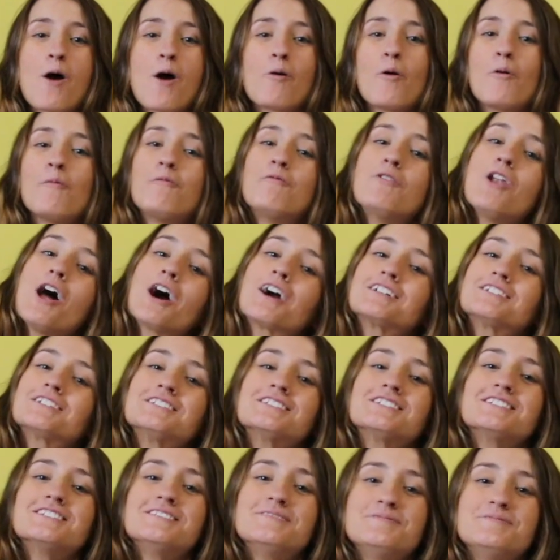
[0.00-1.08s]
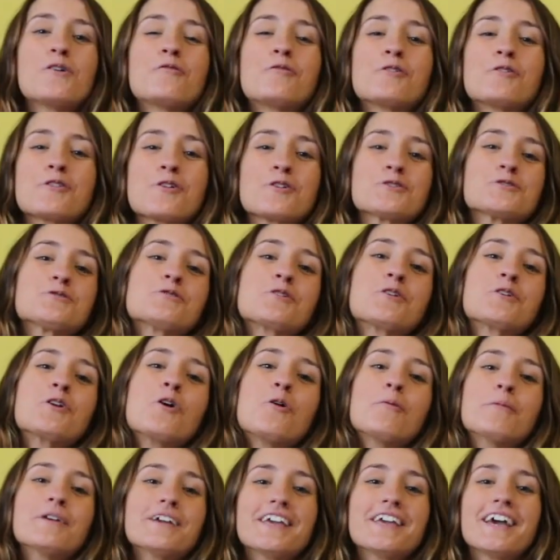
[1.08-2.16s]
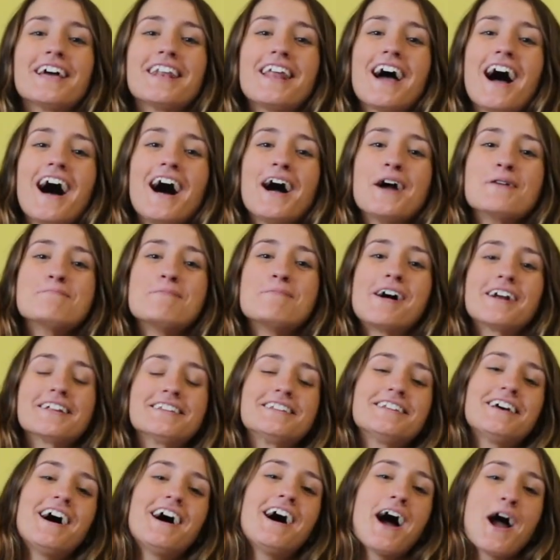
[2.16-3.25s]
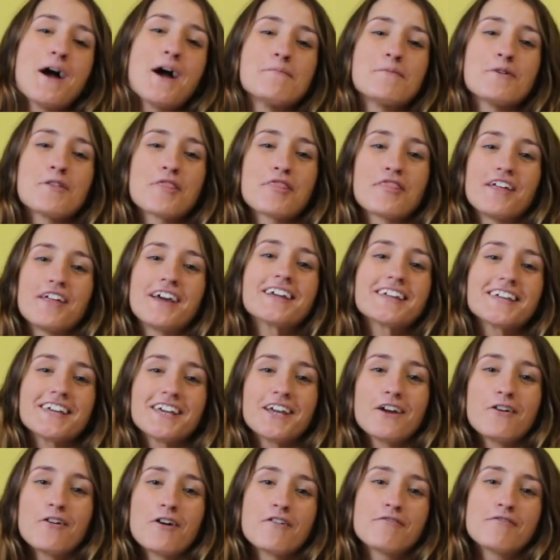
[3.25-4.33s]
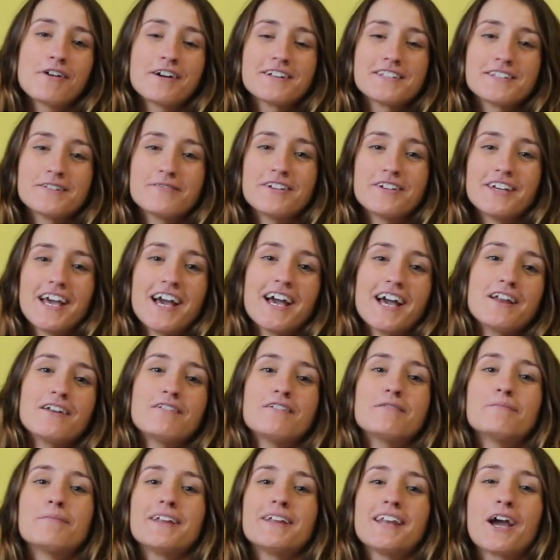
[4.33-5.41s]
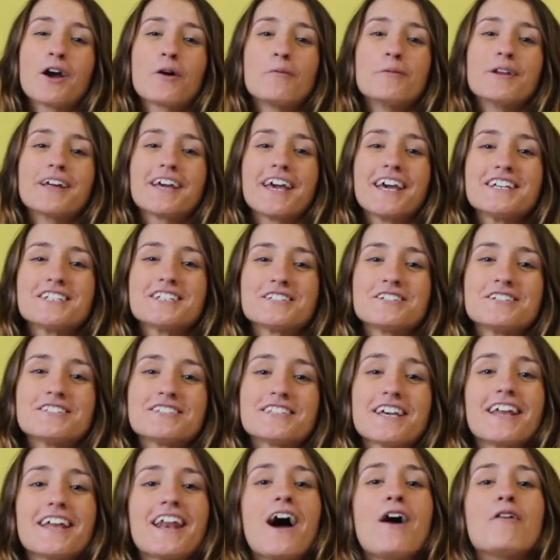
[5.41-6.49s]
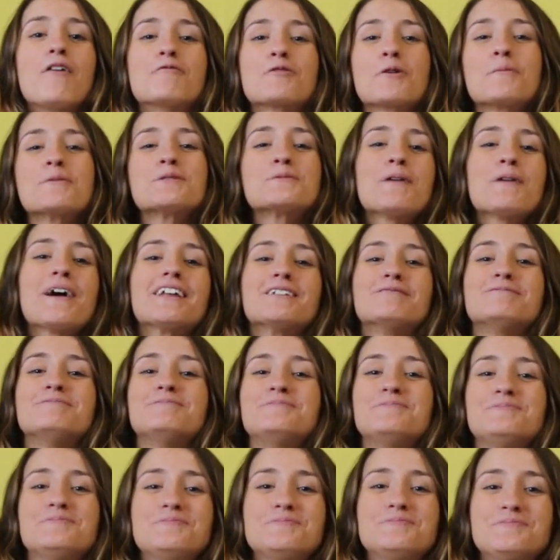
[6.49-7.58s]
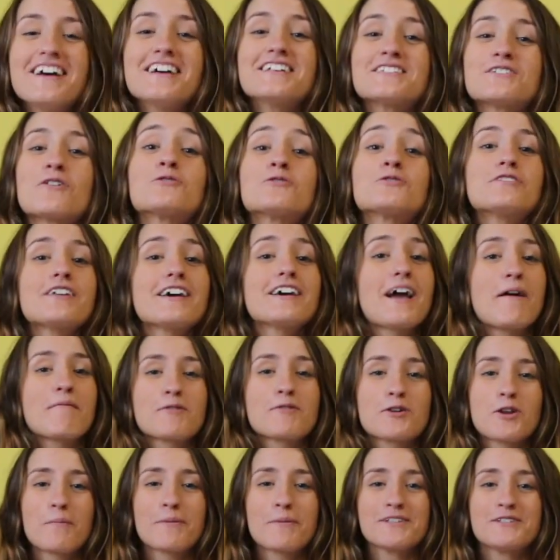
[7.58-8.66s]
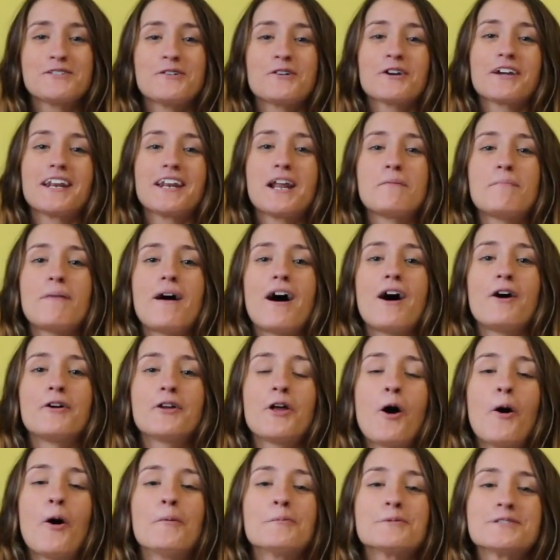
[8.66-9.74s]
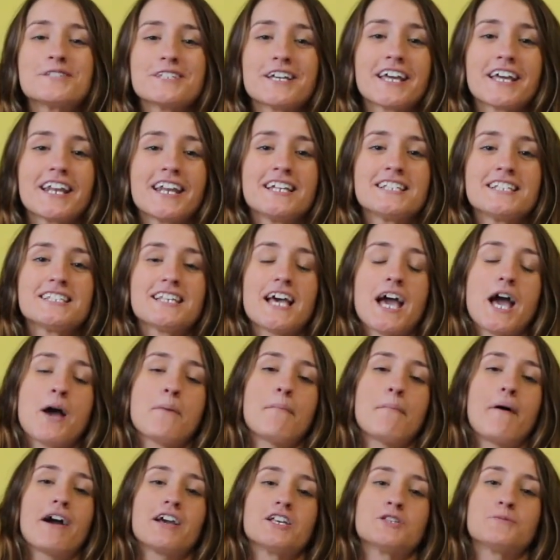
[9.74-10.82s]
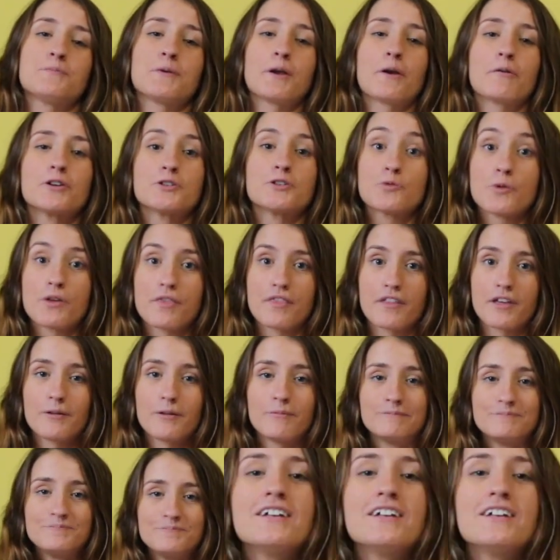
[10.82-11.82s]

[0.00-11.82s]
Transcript: our vlogs. So for those who don't know me yet, I'm Marta, I'm a third year FRTV and media communications, and I'm from Spain. So today I'm gonna be talking about homesickness and my experience with it.